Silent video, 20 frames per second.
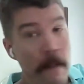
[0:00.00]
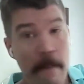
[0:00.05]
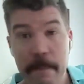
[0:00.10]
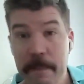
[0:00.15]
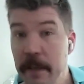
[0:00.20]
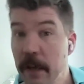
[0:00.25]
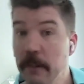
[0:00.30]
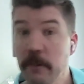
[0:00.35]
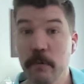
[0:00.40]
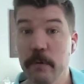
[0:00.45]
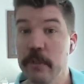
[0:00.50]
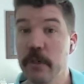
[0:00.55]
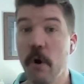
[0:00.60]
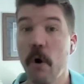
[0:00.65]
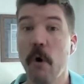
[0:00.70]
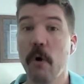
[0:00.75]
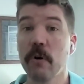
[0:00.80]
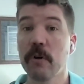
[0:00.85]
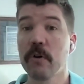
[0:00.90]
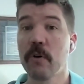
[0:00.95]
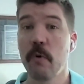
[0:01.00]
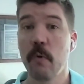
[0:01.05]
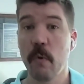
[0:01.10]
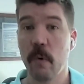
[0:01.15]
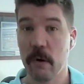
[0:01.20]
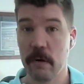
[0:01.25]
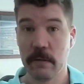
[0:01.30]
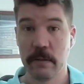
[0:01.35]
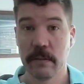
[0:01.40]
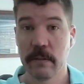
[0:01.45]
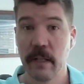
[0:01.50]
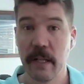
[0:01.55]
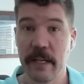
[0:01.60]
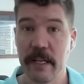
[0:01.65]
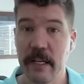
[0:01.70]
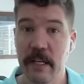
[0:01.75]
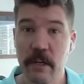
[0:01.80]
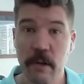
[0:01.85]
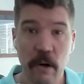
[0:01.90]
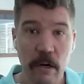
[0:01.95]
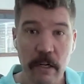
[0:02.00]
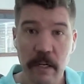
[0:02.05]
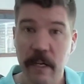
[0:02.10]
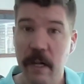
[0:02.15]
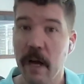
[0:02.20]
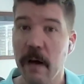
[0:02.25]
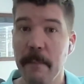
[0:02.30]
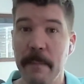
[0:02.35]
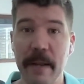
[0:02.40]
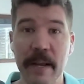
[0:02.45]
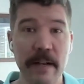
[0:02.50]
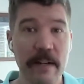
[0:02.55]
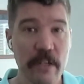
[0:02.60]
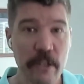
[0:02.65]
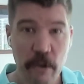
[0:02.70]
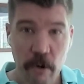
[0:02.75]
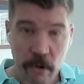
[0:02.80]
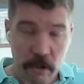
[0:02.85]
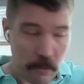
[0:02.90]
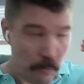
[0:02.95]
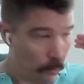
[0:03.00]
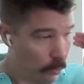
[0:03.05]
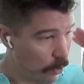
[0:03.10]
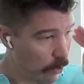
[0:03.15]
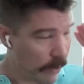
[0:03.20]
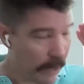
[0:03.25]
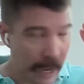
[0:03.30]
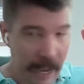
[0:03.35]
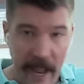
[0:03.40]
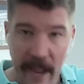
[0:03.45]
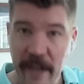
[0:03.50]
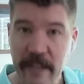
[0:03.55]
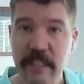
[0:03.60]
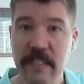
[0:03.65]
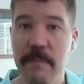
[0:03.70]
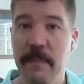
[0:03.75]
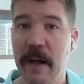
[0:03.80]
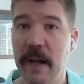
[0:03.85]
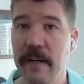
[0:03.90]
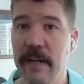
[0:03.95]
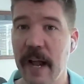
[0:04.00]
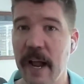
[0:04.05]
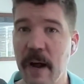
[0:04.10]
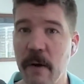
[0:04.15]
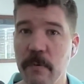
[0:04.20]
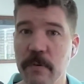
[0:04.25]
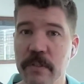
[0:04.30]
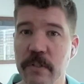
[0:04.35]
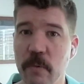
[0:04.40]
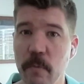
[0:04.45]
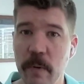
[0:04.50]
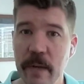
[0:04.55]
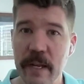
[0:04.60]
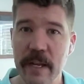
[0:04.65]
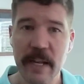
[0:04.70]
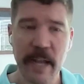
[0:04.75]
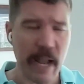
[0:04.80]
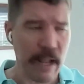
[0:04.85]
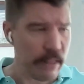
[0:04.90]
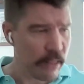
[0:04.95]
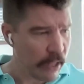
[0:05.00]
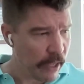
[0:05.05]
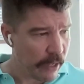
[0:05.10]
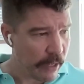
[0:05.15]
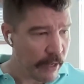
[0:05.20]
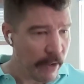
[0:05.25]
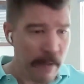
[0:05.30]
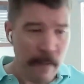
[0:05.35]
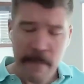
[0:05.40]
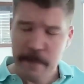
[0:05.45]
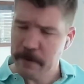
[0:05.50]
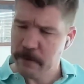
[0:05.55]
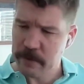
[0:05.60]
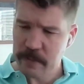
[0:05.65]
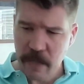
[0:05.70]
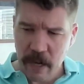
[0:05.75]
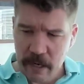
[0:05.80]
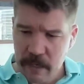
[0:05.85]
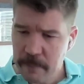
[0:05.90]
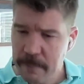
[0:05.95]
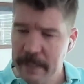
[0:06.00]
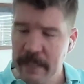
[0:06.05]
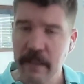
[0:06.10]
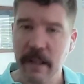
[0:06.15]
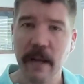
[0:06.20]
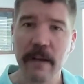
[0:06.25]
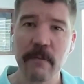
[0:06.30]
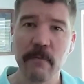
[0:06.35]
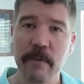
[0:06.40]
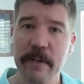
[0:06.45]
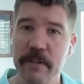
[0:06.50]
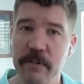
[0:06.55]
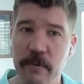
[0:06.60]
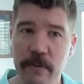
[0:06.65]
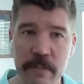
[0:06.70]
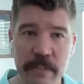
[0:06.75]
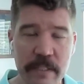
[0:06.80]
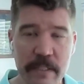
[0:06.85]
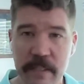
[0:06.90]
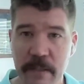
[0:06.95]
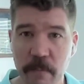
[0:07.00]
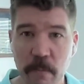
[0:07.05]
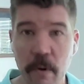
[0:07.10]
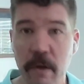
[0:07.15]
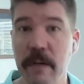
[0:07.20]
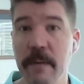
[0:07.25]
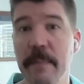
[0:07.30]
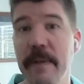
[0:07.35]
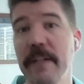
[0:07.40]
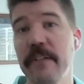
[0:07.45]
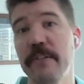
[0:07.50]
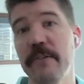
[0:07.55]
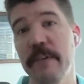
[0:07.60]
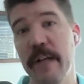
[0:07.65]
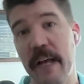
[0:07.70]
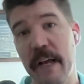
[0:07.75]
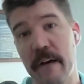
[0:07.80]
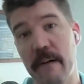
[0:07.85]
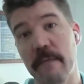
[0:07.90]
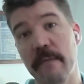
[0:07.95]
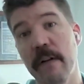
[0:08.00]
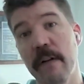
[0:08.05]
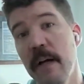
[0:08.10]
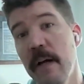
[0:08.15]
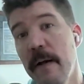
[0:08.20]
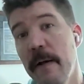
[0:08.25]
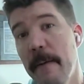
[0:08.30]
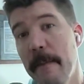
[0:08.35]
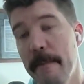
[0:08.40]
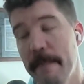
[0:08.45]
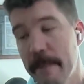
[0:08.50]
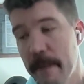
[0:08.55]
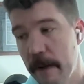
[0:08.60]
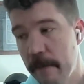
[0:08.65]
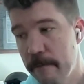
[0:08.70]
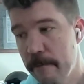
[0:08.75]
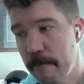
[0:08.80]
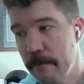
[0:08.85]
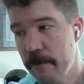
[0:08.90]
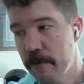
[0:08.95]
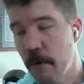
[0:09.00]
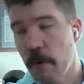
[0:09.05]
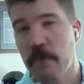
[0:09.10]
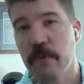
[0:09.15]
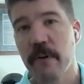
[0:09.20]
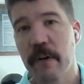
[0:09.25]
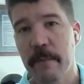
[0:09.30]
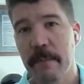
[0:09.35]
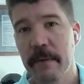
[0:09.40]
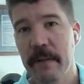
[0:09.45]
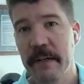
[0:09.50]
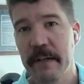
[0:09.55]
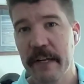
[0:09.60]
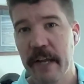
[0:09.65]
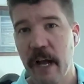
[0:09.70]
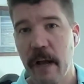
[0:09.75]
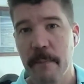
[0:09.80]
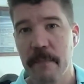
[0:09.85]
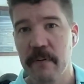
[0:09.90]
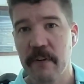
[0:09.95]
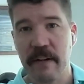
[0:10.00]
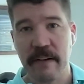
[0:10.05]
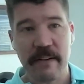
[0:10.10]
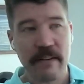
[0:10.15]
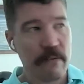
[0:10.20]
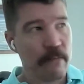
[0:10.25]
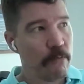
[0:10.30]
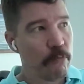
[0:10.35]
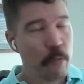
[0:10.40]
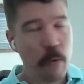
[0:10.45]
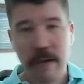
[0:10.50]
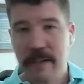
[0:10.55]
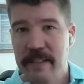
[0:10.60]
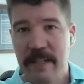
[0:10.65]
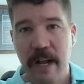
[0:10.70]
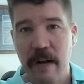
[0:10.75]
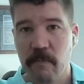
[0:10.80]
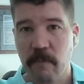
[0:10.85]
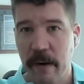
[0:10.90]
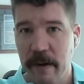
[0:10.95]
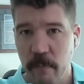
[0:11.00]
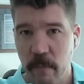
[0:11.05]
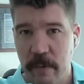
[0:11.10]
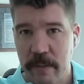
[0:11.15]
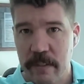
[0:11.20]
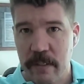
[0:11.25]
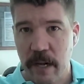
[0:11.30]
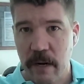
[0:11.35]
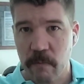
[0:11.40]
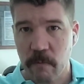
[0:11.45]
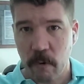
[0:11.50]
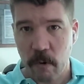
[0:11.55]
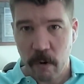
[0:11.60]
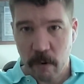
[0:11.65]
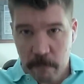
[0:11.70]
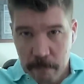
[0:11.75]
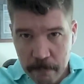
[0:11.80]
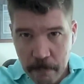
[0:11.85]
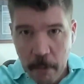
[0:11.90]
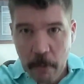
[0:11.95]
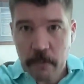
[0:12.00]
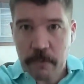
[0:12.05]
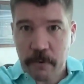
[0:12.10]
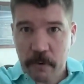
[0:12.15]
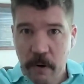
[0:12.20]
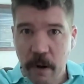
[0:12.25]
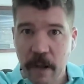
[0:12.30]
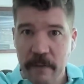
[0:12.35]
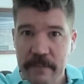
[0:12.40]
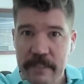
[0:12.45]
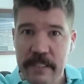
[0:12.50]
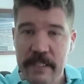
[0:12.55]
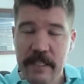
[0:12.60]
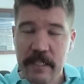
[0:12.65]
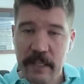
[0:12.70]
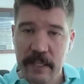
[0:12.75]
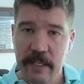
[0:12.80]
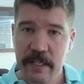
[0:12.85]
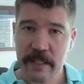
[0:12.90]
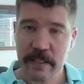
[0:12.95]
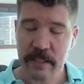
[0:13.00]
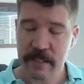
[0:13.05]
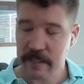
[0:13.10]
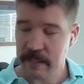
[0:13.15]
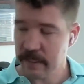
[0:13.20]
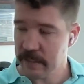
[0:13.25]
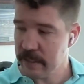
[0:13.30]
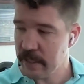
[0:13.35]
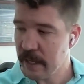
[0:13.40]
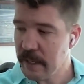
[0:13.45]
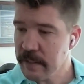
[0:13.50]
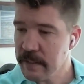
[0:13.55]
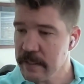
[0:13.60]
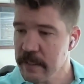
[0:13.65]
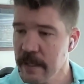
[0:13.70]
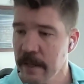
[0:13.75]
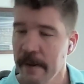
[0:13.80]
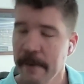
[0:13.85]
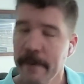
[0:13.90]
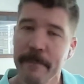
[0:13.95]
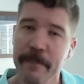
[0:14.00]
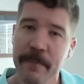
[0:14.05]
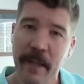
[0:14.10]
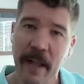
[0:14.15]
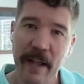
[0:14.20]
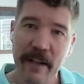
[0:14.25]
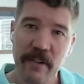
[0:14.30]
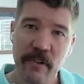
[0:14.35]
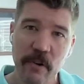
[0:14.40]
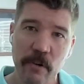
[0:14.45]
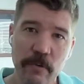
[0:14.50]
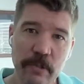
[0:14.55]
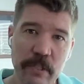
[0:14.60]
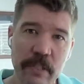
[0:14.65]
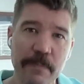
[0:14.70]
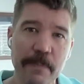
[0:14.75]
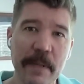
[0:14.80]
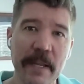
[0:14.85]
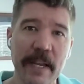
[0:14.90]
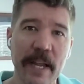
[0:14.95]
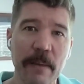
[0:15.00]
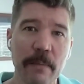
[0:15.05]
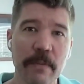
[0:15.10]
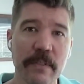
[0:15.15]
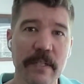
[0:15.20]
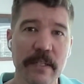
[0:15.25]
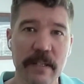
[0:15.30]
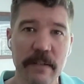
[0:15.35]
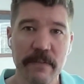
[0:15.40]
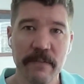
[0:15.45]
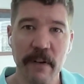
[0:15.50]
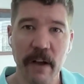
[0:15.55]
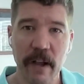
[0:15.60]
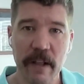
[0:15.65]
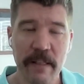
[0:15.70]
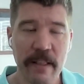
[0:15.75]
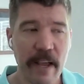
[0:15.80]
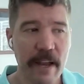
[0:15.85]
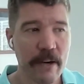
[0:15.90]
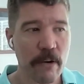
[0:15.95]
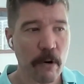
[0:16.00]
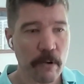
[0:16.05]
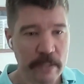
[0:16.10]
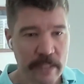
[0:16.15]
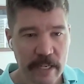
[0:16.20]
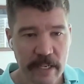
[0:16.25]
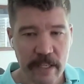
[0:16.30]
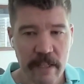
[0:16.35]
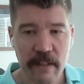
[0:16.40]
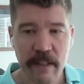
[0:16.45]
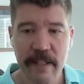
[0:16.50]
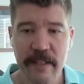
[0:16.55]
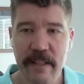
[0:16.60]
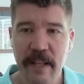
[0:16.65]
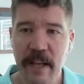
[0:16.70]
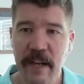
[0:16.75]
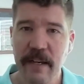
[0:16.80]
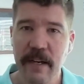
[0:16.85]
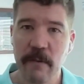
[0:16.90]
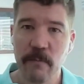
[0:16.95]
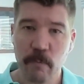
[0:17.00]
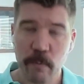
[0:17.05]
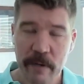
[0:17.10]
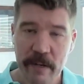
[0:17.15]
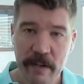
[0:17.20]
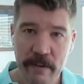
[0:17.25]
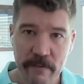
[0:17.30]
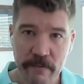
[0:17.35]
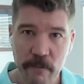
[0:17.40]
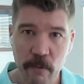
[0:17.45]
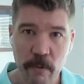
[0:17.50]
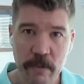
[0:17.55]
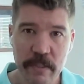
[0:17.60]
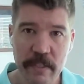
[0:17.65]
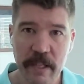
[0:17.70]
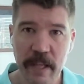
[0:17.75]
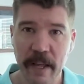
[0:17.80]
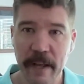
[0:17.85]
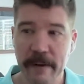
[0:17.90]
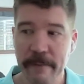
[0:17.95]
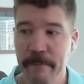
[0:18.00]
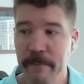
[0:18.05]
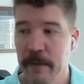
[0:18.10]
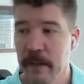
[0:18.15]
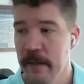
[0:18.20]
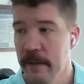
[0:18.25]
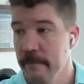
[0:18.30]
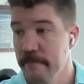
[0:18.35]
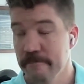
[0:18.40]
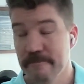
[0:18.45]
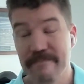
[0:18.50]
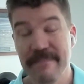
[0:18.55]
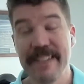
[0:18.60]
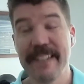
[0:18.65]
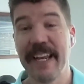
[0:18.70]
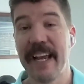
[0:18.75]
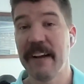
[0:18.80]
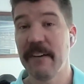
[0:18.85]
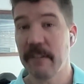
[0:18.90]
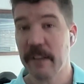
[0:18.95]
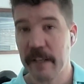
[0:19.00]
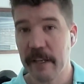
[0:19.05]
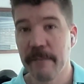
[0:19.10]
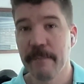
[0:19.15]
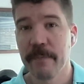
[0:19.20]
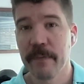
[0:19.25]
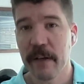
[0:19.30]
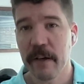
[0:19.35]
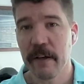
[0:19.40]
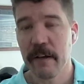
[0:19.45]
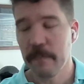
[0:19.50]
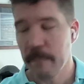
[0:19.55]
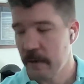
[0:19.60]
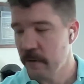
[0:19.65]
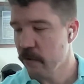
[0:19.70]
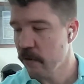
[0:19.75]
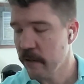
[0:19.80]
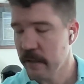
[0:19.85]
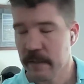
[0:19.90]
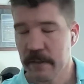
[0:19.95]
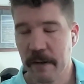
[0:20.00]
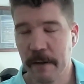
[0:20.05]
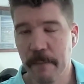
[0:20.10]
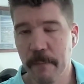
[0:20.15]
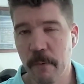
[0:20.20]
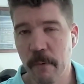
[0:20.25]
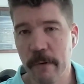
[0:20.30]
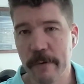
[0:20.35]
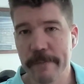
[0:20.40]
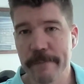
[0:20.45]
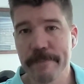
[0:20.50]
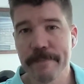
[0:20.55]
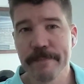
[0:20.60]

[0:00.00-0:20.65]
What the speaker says: The other is hardcore. Like, you're going to come in, you're going to work X amount of hours a week, and like there's not going to be a lot of resources and we're going to beat you down. Those are completely opposites. One's not right, one's not wrong. Both are obviously leading to success. And so just being able to define that, articulate that, and reinforce that daily is critically important.